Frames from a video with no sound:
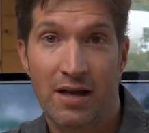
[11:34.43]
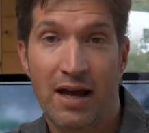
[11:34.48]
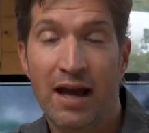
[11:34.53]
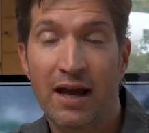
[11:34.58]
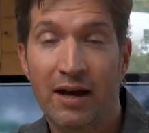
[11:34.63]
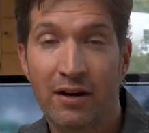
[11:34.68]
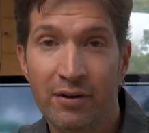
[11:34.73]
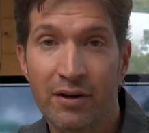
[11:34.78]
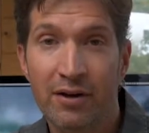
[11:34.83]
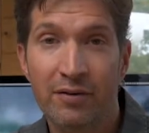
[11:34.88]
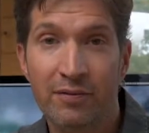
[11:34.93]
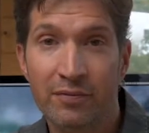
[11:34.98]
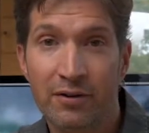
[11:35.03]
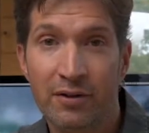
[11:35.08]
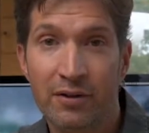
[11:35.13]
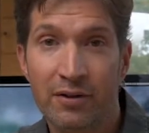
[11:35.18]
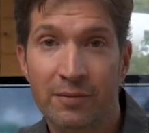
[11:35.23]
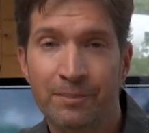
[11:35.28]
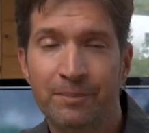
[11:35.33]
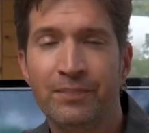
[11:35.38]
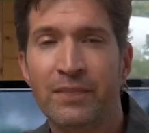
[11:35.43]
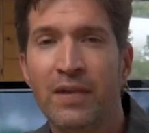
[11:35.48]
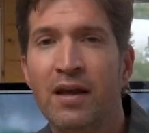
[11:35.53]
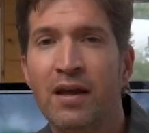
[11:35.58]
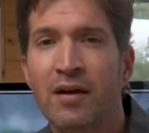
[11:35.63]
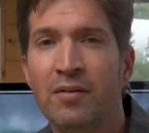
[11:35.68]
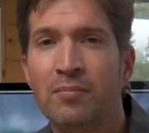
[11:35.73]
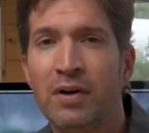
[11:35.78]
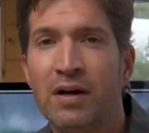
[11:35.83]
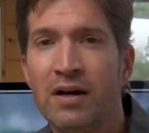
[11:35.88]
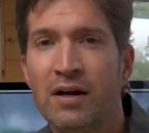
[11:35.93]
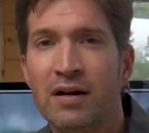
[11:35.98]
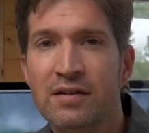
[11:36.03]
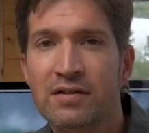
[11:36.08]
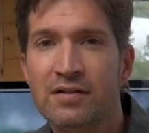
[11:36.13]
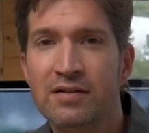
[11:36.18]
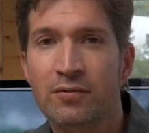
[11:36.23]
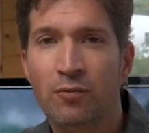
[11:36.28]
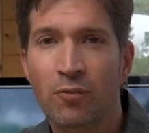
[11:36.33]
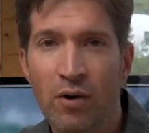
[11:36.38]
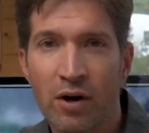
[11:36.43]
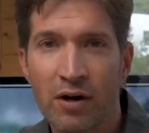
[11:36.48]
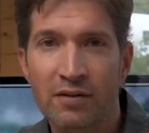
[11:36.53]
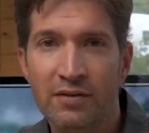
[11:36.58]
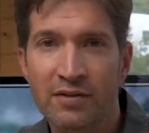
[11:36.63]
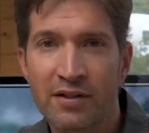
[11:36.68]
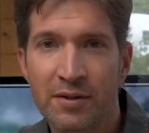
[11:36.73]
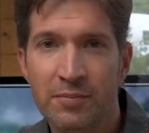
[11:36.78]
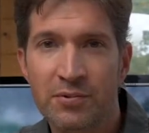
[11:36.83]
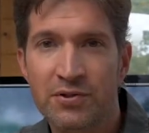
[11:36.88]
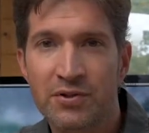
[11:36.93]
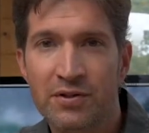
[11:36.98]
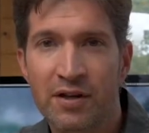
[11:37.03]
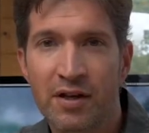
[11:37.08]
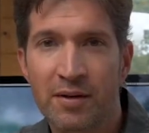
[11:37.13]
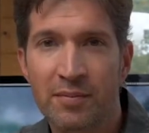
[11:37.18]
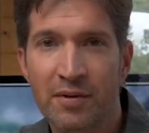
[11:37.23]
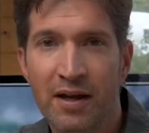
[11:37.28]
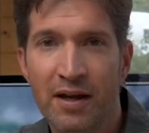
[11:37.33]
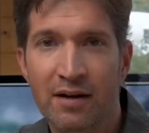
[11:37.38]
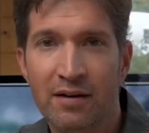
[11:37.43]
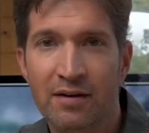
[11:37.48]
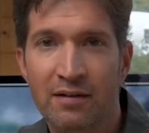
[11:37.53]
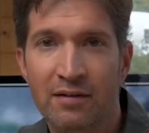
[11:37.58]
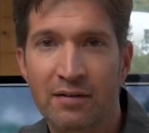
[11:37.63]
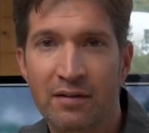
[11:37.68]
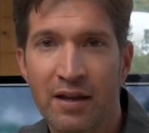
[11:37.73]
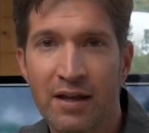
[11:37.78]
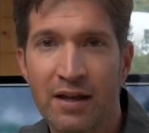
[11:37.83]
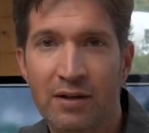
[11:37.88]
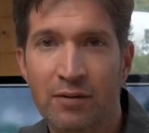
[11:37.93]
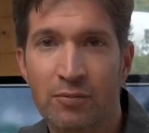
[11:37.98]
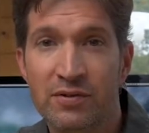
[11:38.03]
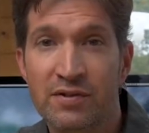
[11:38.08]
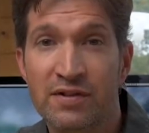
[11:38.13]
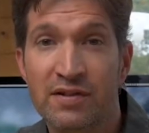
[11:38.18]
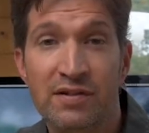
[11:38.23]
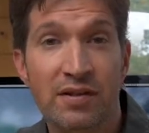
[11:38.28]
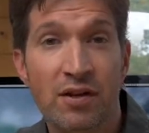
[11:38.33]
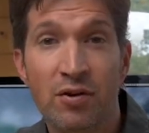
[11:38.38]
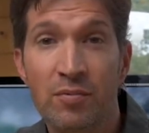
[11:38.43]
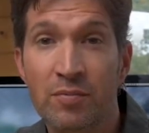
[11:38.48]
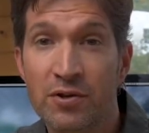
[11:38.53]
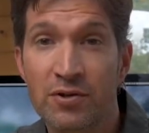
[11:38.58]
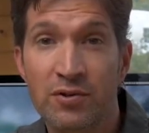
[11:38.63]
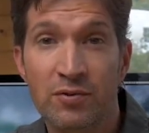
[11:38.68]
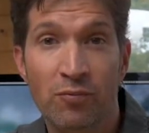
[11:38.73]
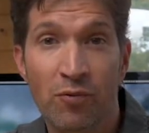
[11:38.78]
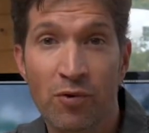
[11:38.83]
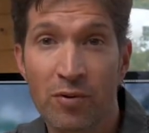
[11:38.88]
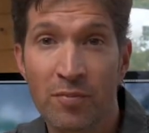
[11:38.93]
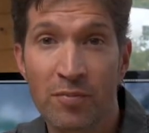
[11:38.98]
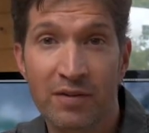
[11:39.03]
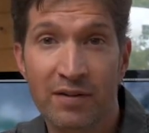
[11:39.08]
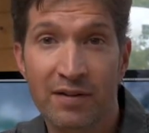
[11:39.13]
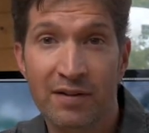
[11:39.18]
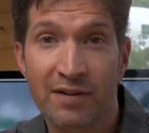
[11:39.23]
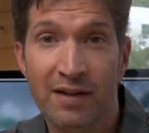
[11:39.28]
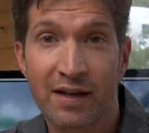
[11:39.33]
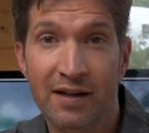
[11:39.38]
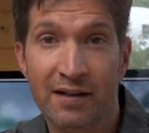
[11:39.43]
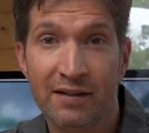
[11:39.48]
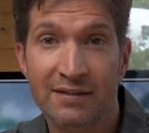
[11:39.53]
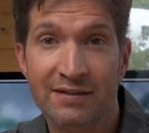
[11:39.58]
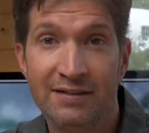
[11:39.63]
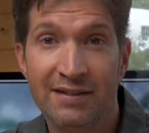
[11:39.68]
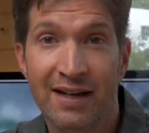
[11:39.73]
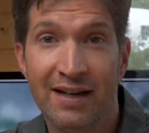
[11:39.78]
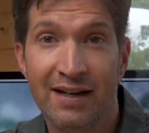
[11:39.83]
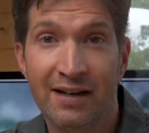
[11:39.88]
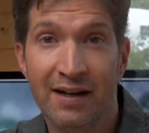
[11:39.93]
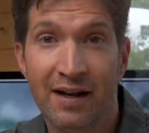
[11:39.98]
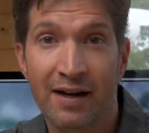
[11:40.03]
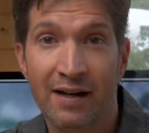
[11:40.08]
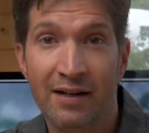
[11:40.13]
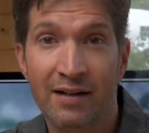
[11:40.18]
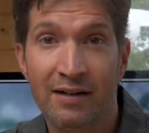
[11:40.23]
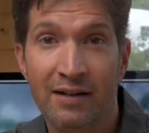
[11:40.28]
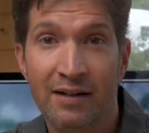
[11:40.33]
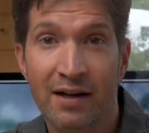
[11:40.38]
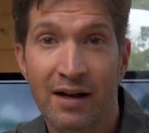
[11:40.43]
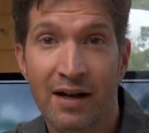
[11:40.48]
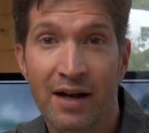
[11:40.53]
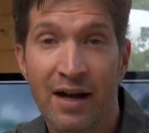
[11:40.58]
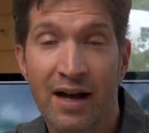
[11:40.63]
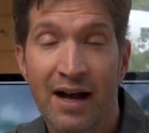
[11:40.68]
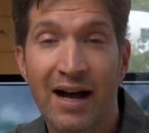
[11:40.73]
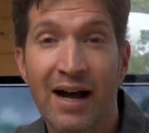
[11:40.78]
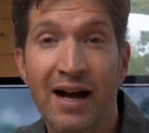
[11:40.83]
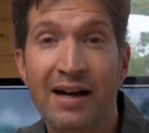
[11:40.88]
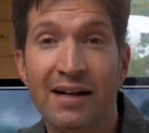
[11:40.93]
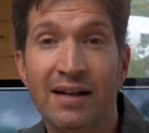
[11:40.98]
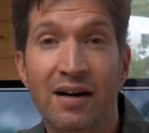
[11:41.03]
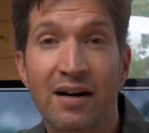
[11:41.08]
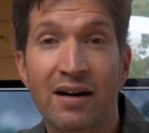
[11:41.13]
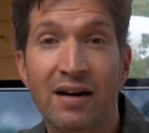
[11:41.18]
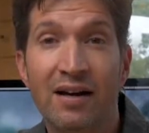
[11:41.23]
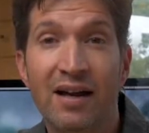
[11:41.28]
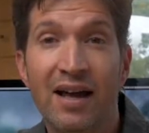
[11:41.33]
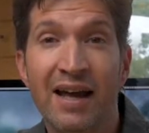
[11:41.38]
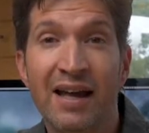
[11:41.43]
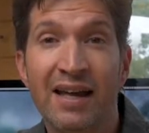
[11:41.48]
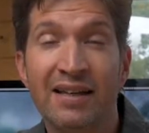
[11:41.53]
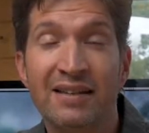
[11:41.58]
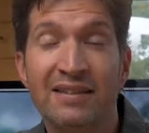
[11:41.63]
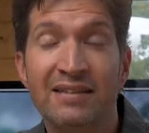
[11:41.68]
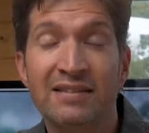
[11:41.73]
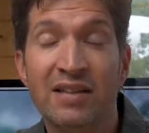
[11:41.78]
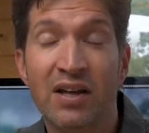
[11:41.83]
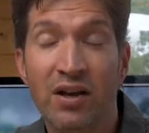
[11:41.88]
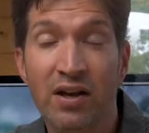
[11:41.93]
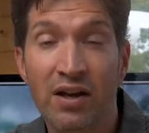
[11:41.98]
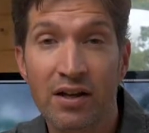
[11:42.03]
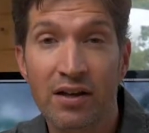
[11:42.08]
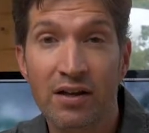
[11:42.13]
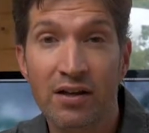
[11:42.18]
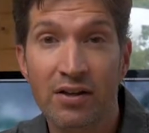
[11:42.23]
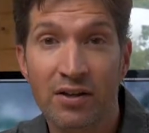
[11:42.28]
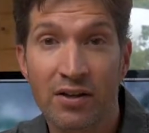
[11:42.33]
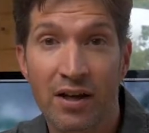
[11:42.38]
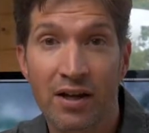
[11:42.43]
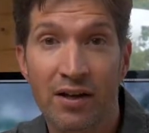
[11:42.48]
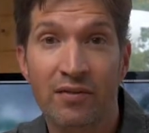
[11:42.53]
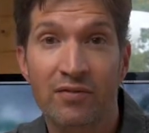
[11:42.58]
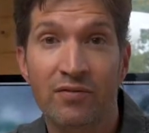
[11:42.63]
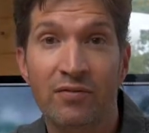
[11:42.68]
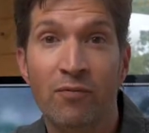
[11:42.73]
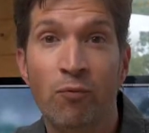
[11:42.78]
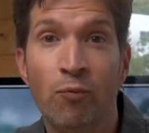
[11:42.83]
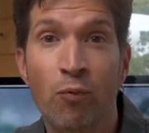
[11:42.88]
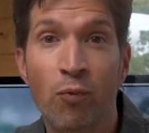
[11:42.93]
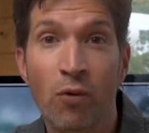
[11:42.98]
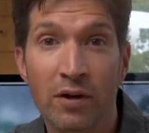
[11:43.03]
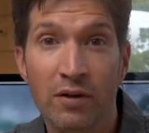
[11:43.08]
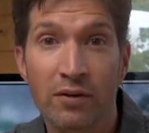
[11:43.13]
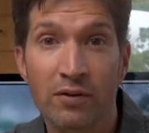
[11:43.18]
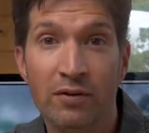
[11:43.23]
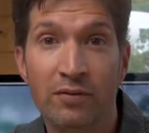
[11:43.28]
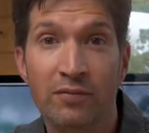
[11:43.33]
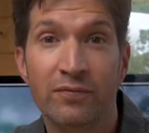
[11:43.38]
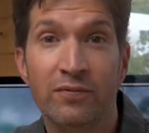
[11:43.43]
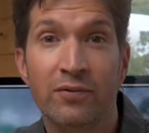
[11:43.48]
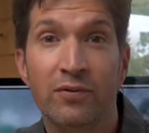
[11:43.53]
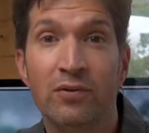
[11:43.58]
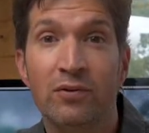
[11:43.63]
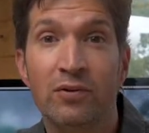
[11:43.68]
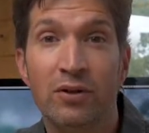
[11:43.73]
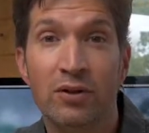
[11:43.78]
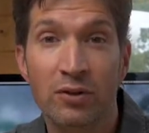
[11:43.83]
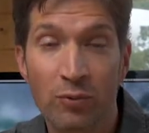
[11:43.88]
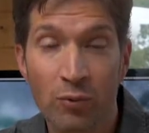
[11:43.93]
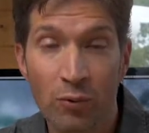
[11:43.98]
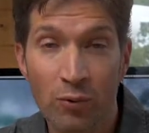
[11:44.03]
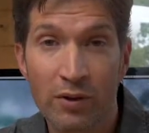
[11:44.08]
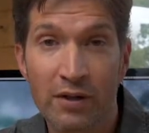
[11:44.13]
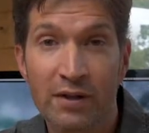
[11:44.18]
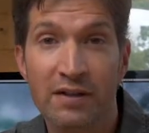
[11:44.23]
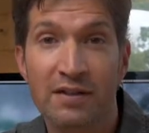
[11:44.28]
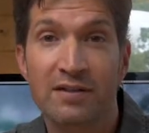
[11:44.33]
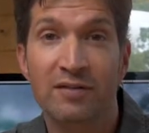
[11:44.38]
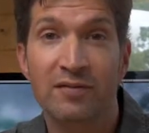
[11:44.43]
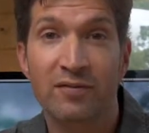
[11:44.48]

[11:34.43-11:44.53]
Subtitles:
However, because the water temperature coming out of the lake was so much warmer than the outside air, I got a ton of wonderful, glorious